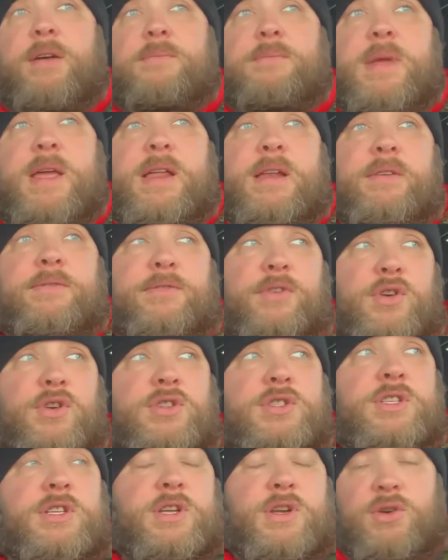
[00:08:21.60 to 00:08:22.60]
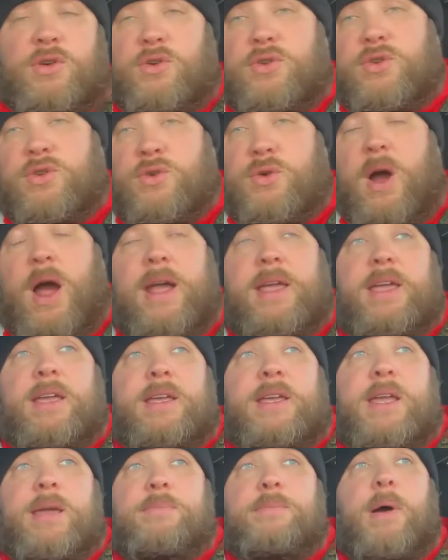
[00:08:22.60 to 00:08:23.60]
being the first year or 2, I
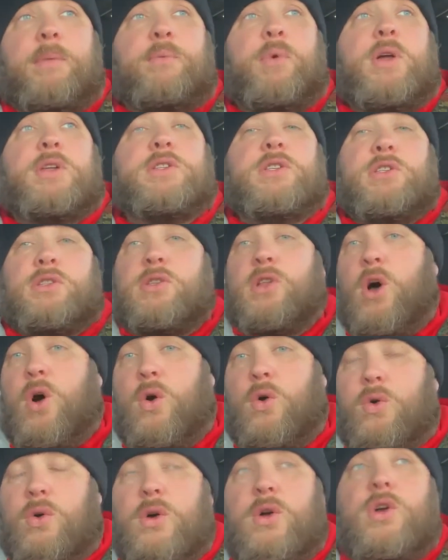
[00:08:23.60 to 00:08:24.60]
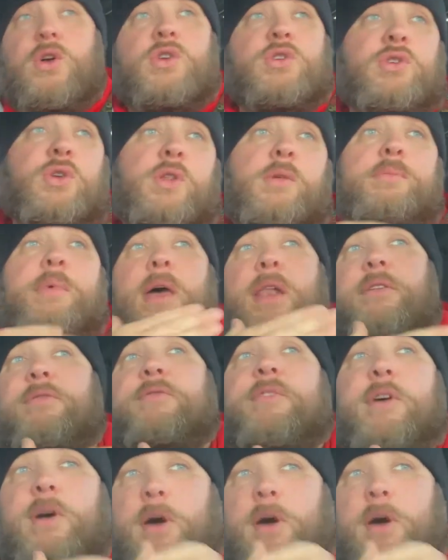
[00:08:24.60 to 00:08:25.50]
can keep my prices low. So the benefit